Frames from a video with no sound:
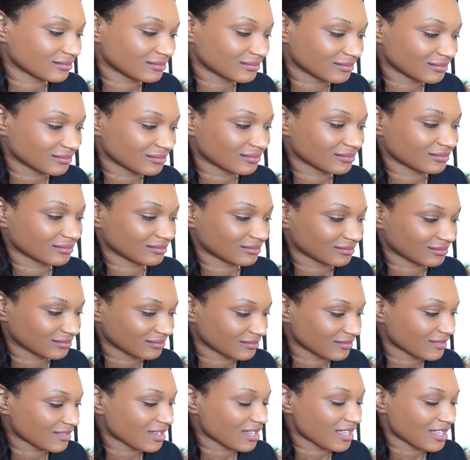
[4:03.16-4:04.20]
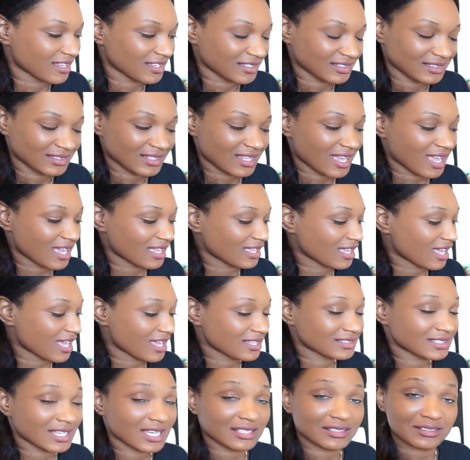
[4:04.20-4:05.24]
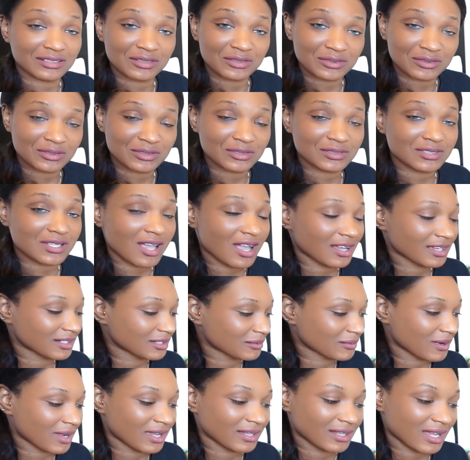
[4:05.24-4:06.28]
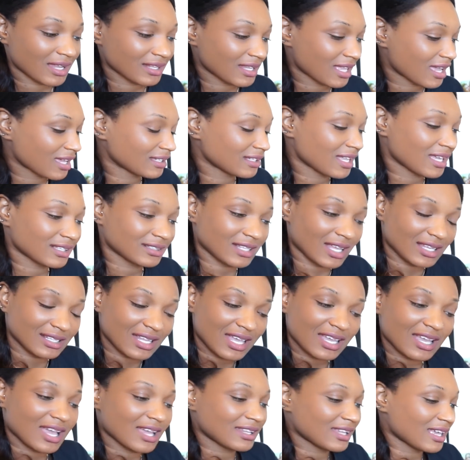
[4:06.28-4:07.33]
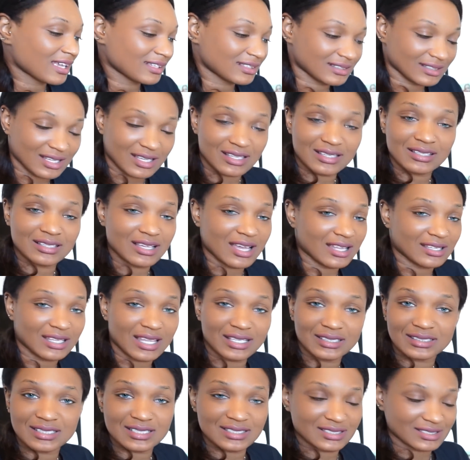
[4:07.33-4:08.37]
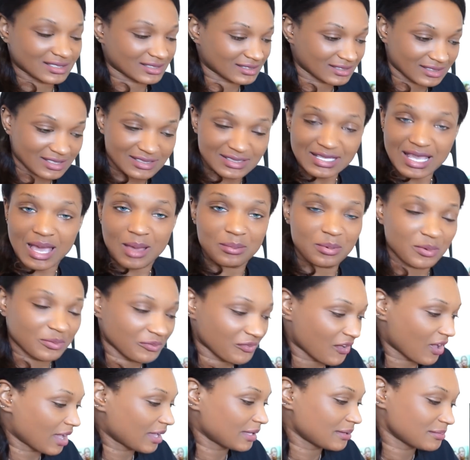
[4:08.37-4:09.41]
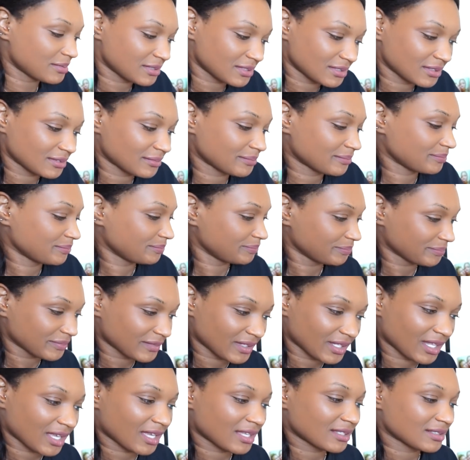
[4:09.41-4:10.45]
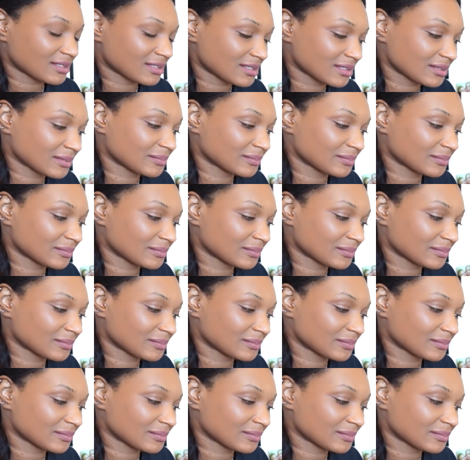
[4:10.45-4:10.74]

fan. Yeah, Taylor, you talking it right. I like this album vibes. Yeah.